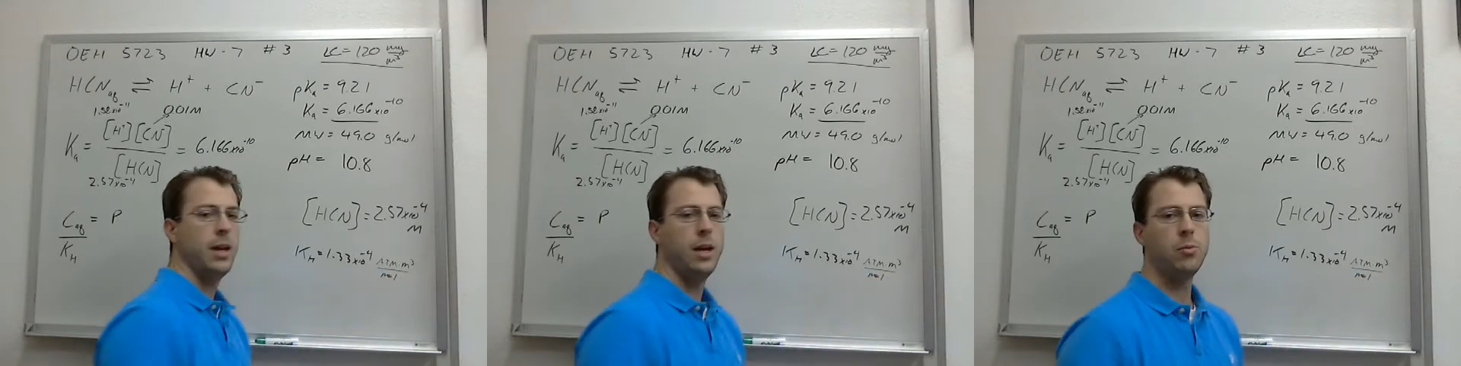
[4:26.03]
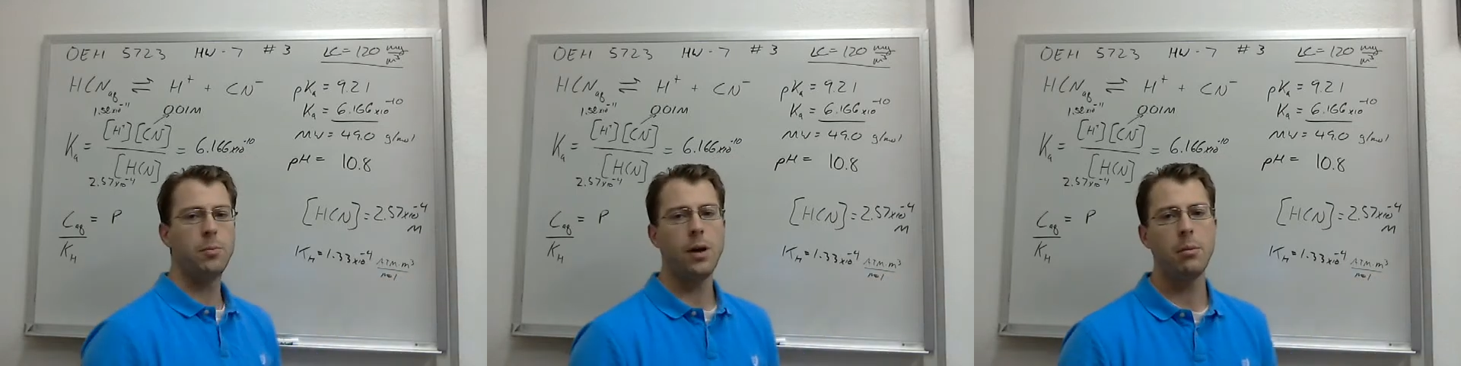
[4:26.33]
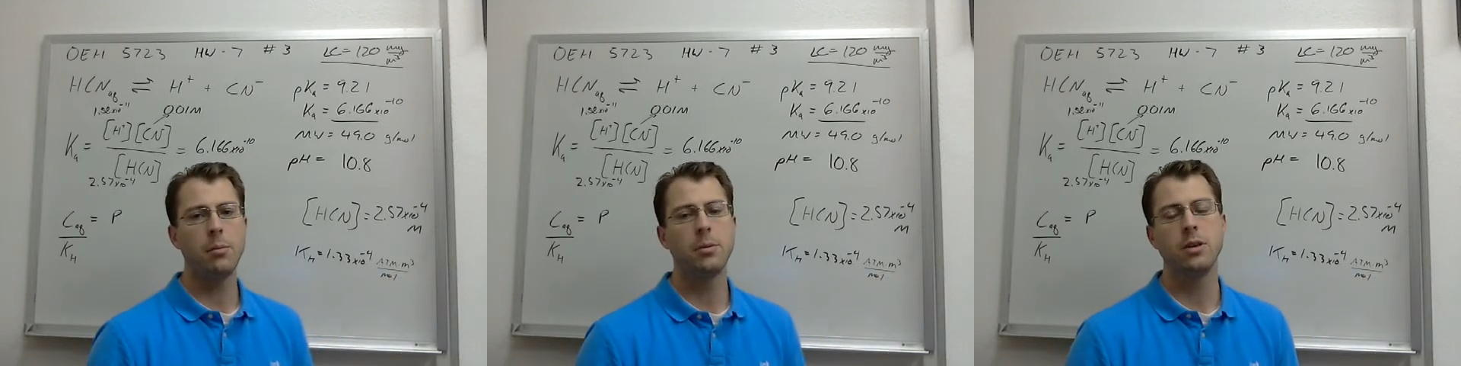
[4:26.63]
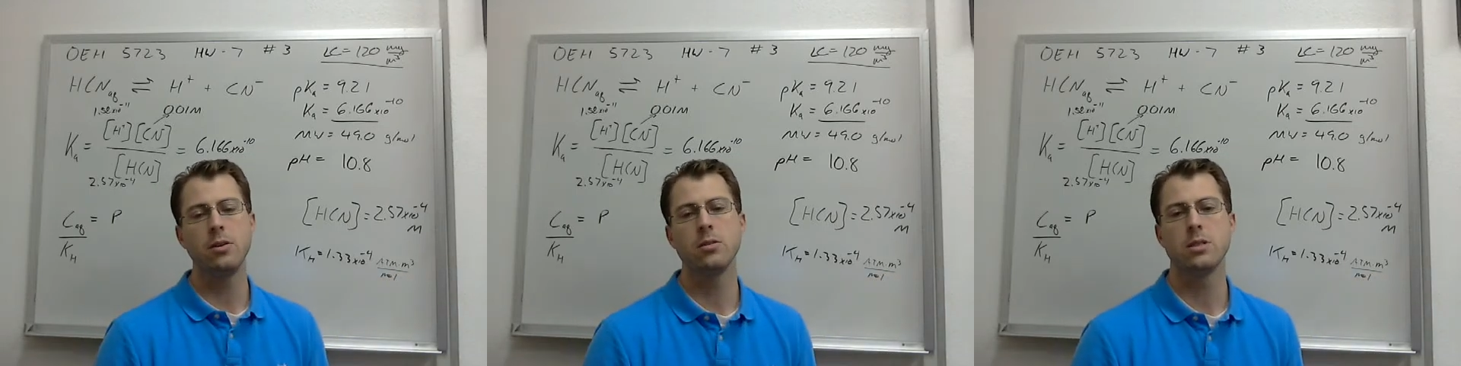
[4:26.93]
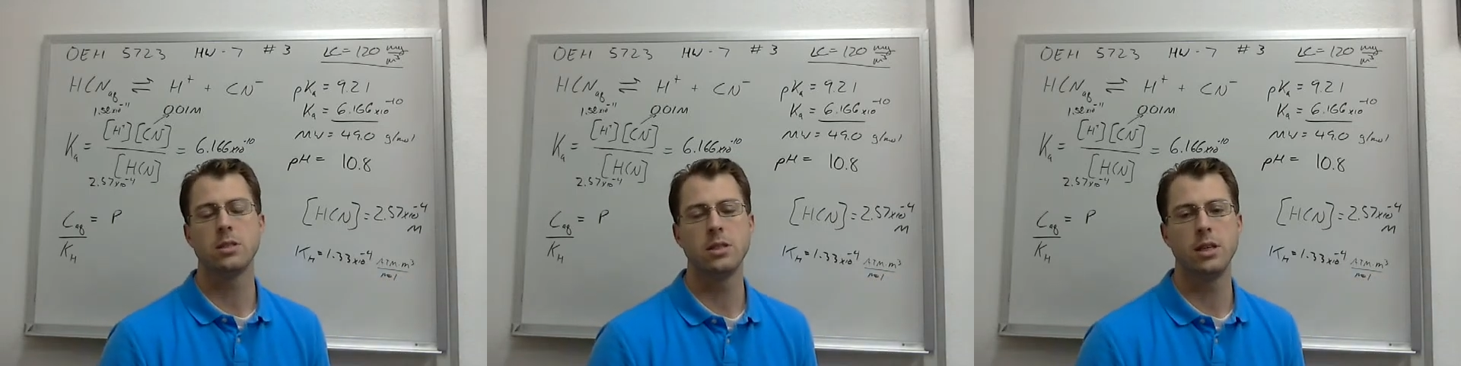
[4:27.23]
And we're probably used
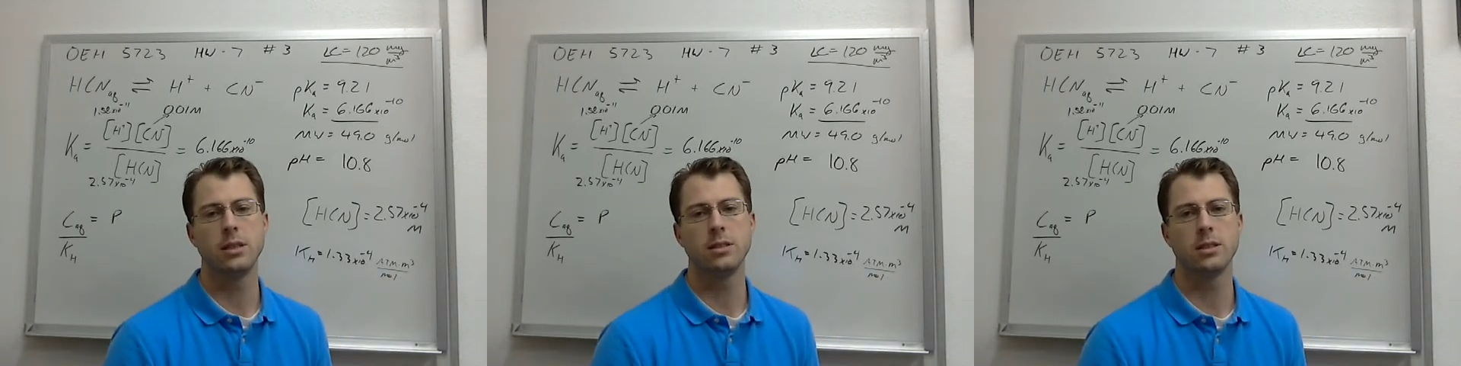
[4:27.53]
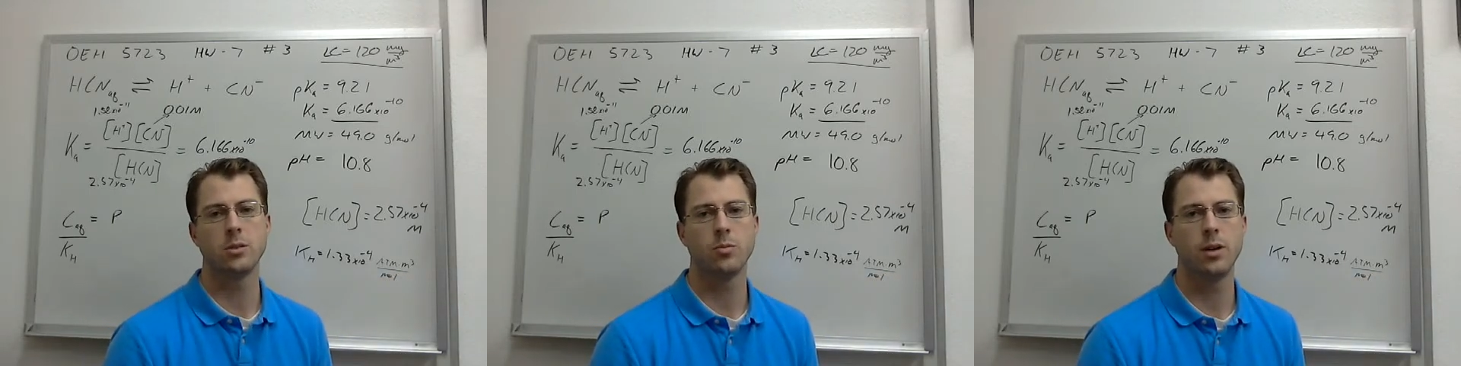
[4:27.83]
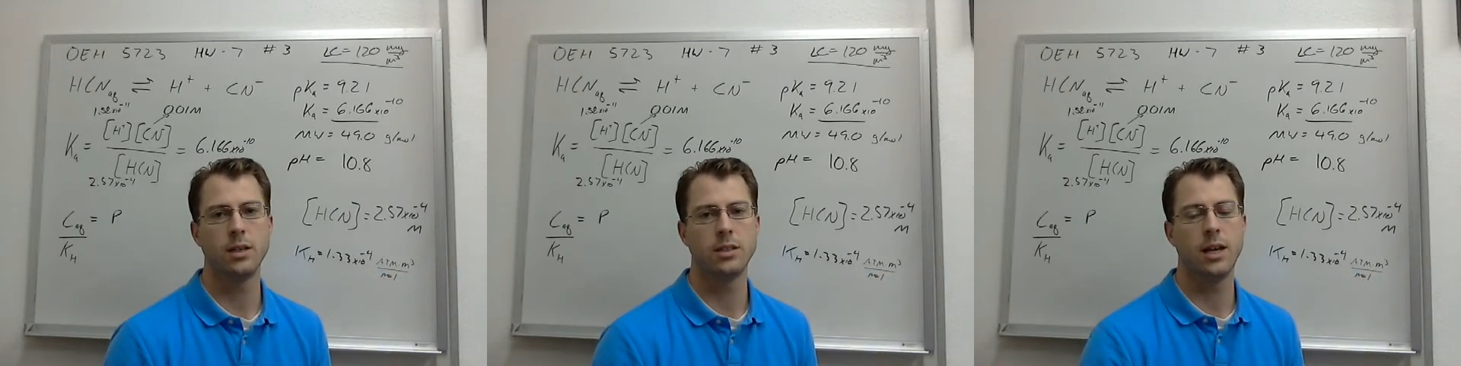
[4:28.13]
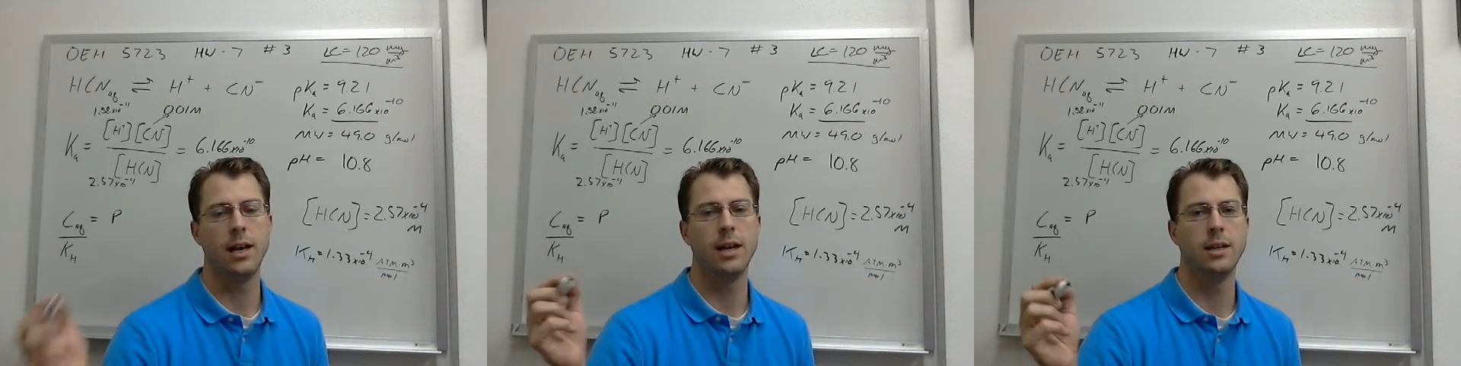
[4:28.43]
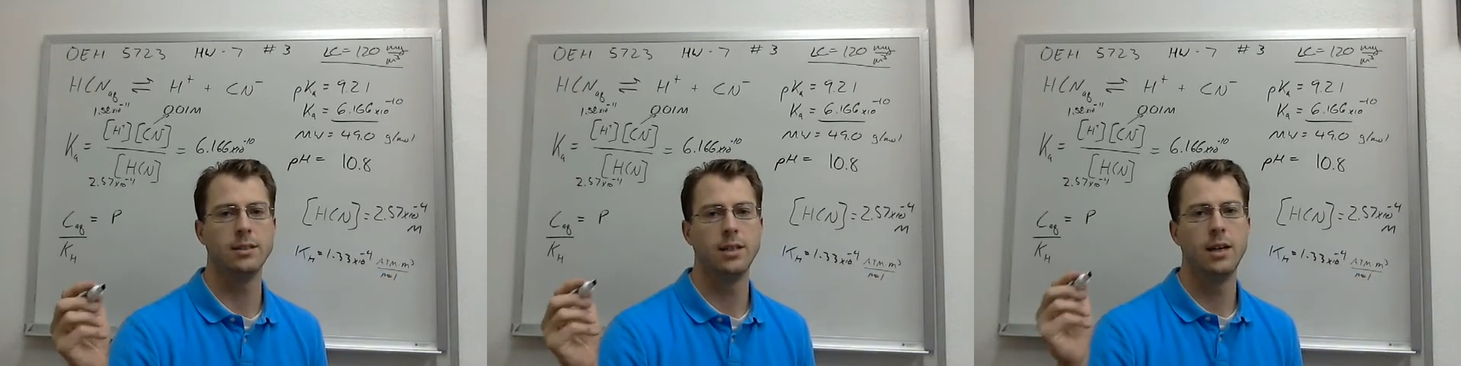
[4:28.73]
to seeing this expressed
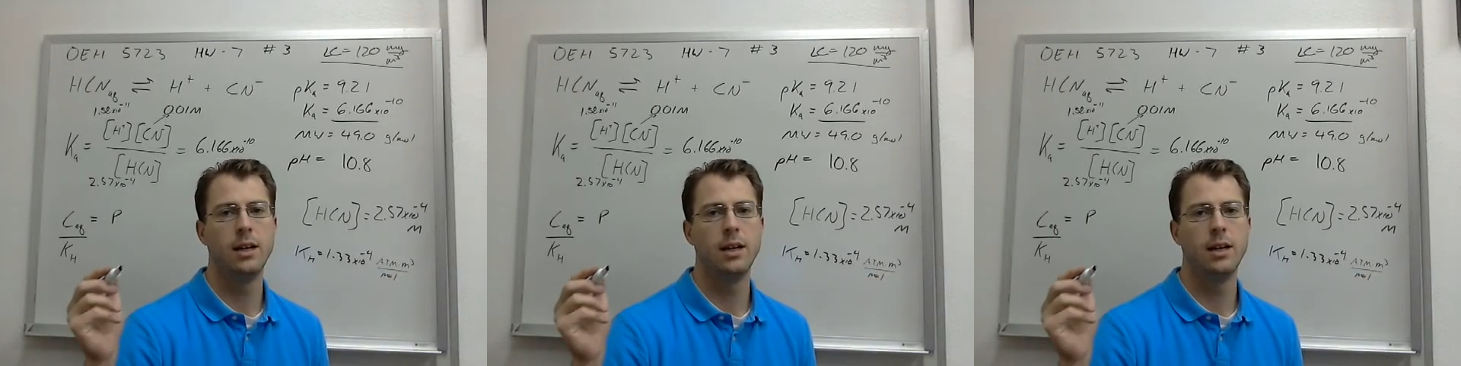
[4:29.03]
as